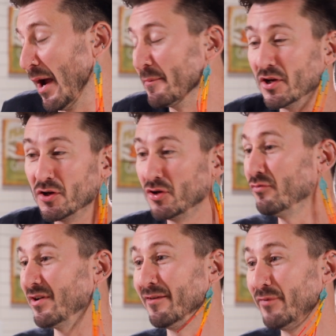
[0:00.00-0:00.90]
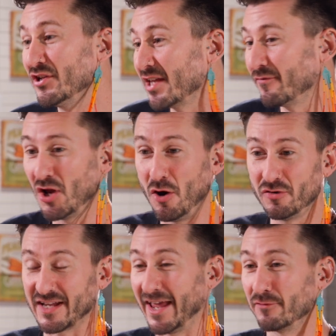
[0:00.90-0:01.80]
I mean, who, who we knows? just have
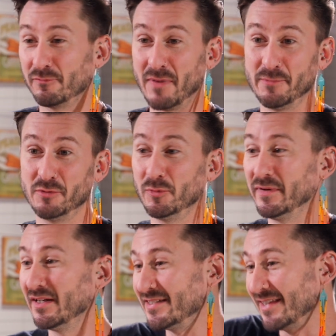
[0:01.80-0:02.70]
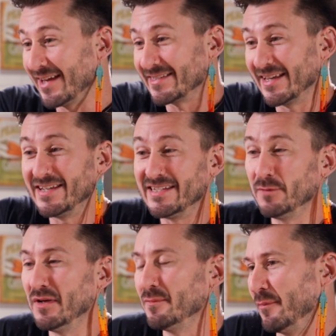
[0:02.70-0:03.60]
knows. I don't. Maybe we'll be SATB.